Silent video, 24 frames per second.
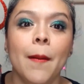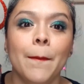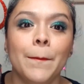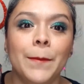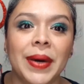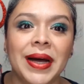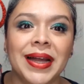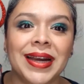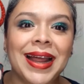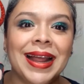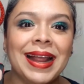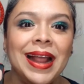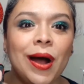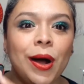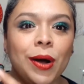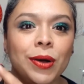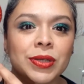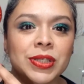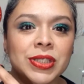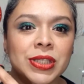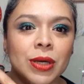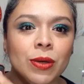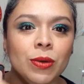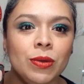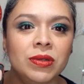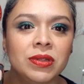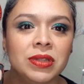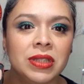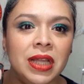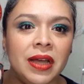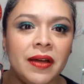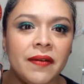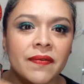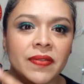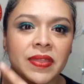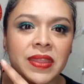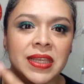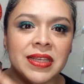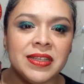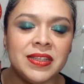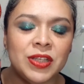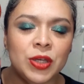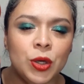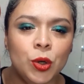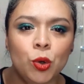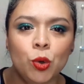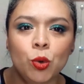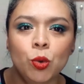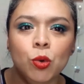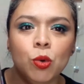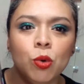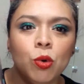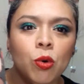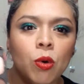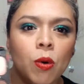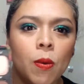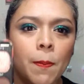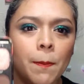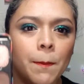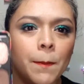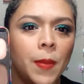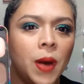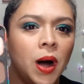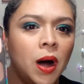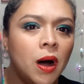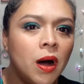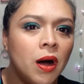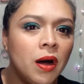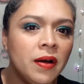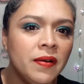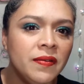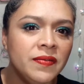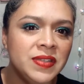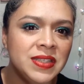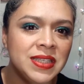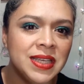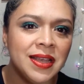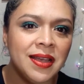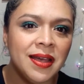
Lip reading: but I also love these cool mauves